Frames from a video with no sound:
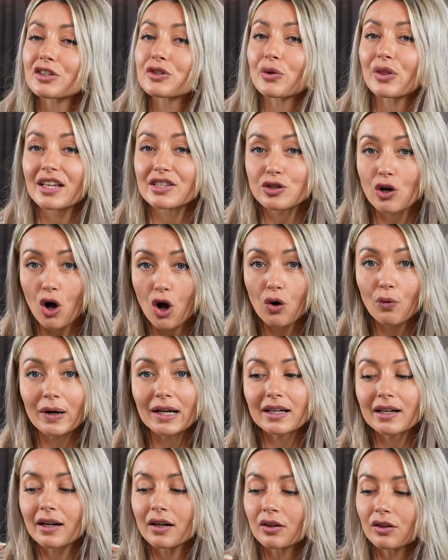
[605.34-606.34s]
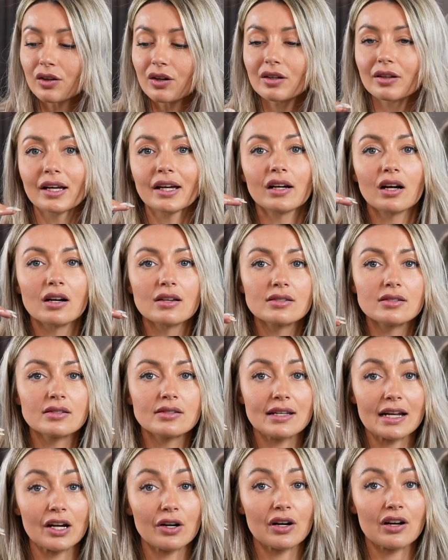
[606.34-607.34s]
So that's already gonna look like a
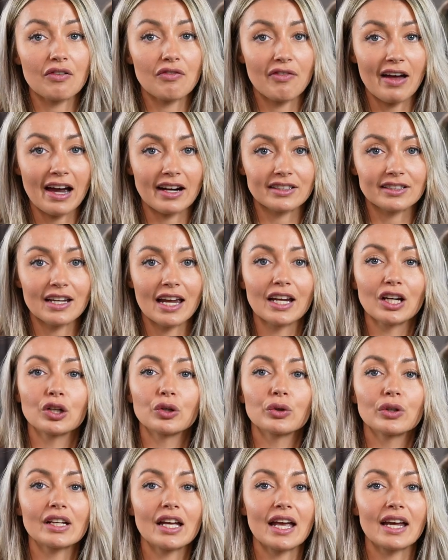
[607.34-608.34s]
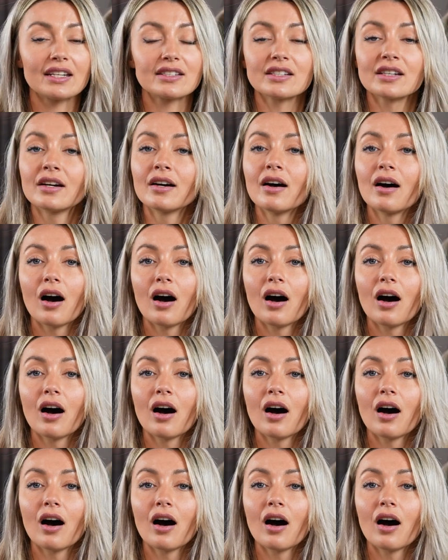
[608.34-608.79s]
stair effect and create